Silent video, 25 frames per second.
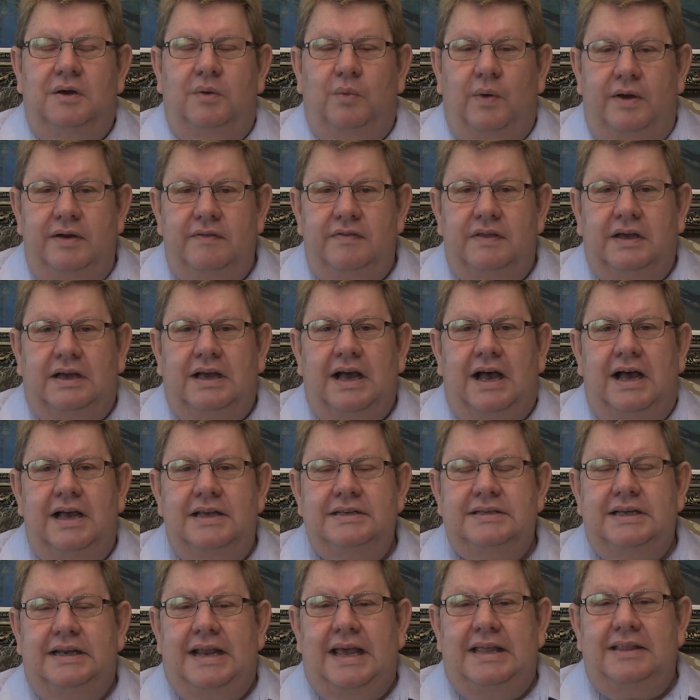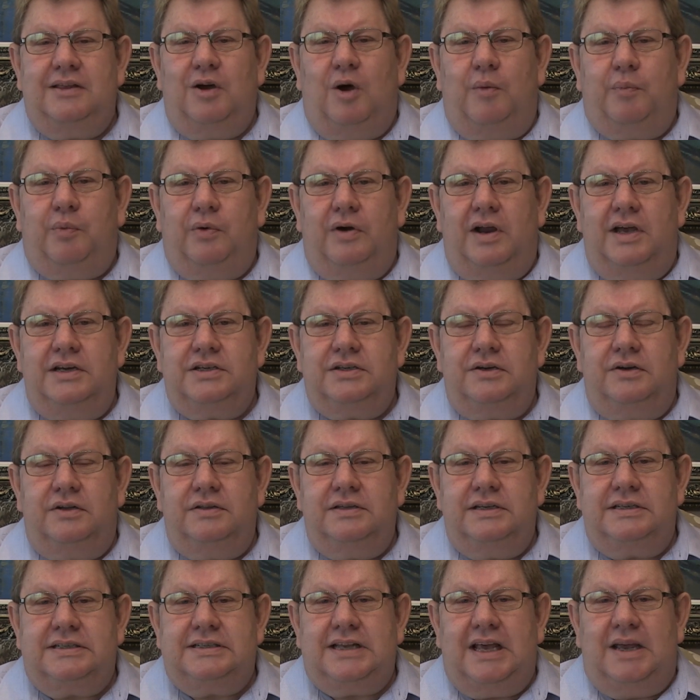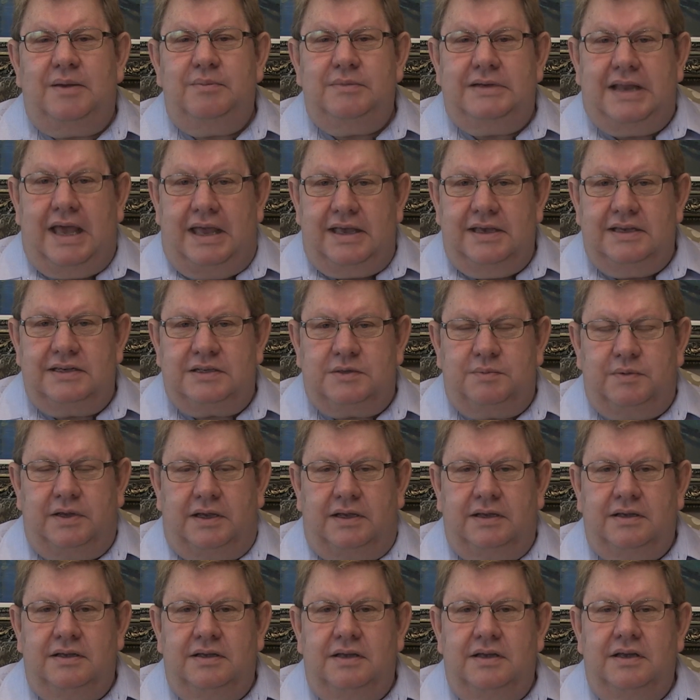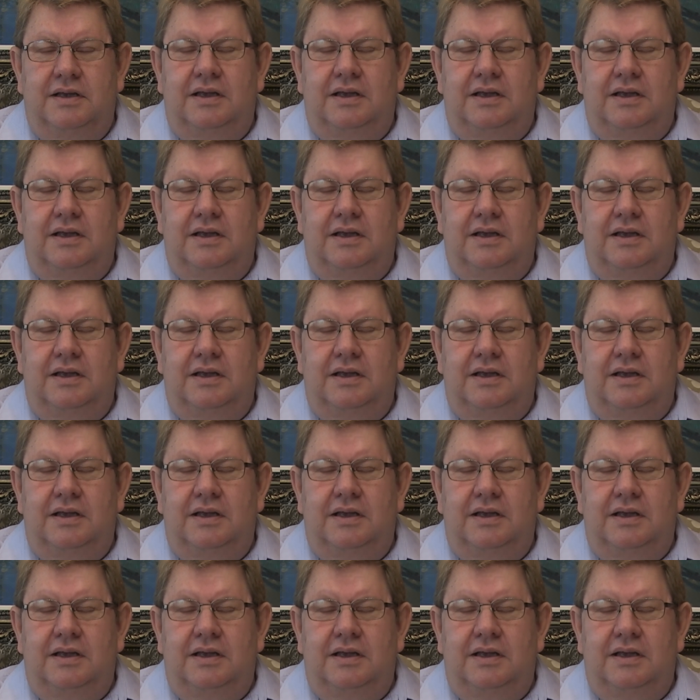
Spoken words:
One of the guys had had the operation on the same day as me,